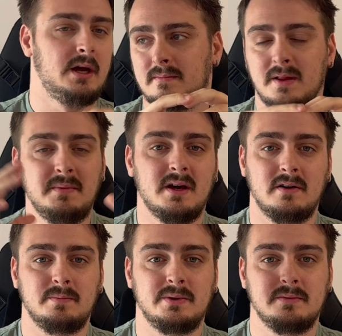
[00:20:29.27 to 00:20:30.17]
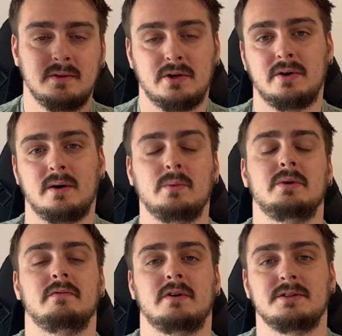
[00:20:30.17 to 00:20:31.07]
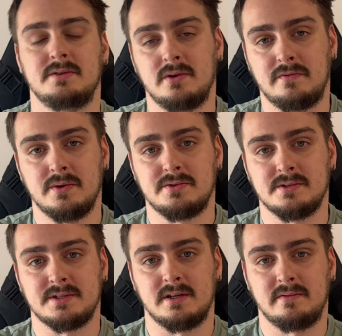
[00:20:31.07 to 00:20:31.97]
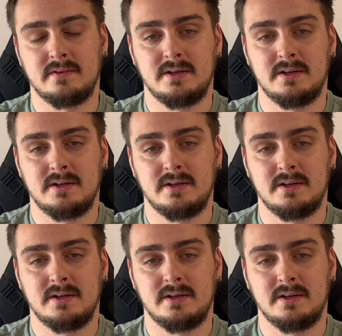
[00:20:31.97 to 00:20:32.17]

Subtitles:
Let me help you learn how to invest in your future self.